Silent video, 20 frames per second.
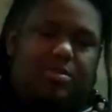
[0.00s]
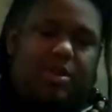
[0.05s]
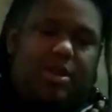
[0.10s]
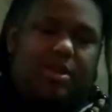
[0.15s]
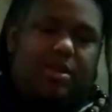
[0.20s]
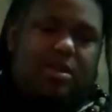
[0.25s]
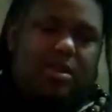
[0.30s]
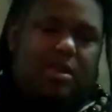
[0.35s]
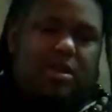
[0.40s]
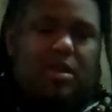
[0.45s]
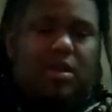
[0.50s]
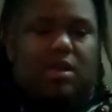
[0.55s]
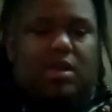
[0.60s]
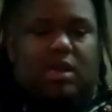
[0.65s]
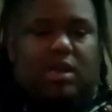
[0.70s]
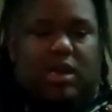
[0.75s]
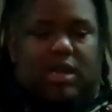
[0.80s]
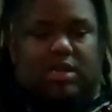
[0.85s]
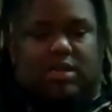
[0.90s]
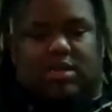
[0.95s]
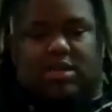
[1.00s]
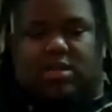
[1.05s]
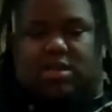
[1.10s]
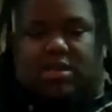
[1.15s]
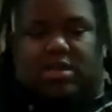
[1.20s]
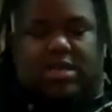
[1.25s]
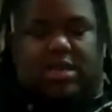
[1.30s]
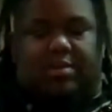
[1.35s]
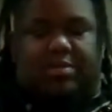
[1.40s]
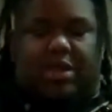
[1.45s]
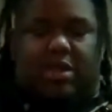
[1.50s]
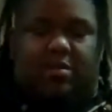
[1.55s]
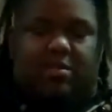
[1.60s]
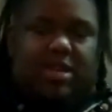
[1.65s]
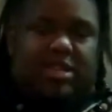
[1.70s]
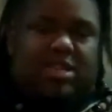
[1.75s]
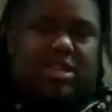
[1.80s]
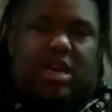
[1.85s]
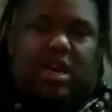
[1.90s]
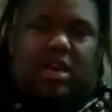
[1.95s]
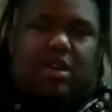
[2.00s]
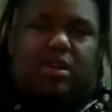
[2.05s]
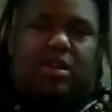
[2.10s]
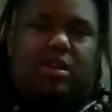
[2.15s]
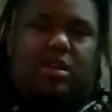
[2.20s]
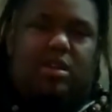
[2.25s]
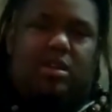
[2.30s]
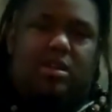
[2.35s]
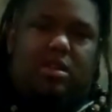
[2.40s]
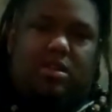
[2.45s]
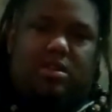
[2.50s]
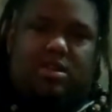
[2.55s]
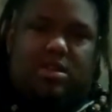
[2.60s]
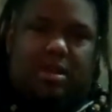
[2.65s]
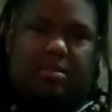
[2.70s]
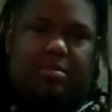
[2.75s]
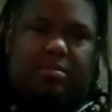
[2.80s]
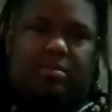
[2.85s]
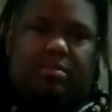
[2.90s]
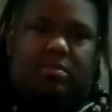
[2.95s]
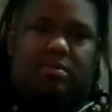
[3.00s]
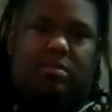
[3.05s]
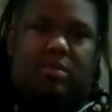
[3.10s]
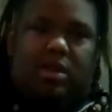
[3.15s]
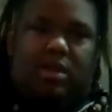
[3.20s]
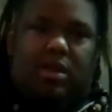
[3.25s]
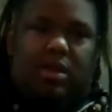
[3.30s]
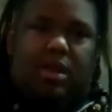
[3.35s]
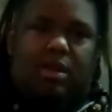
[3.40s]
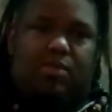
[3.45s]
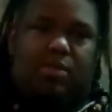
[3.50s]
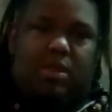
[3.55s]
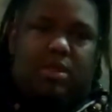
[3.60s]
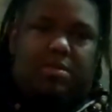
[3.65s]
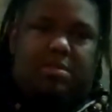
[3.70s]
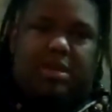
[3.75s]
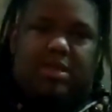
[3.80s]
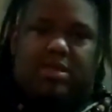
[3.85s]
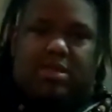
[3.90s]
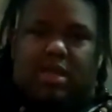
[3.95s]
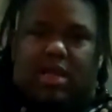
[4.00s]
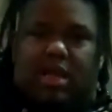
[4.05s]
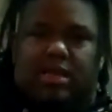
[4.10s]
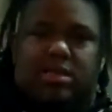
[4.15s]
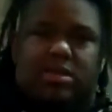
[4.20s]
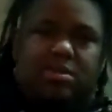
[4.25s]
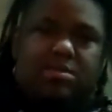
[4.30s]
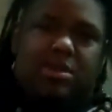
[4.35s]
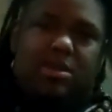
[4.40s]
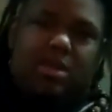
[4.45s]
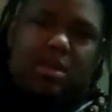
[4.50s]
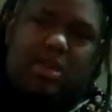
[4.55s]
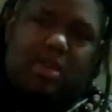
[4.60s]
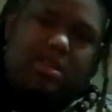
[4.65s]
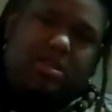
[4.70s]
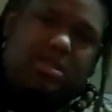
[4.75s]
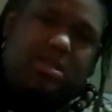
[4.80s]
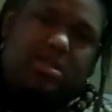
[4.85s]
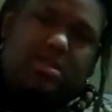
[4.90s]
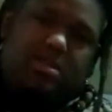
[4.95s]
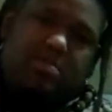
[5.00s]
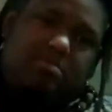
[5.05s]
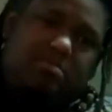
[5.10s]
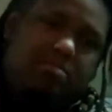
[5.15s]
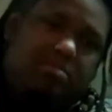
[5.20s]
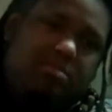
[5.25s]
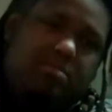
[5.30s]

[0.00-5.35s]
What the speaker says: but I just took something in my childhood, something, that really means a lot to me, and I just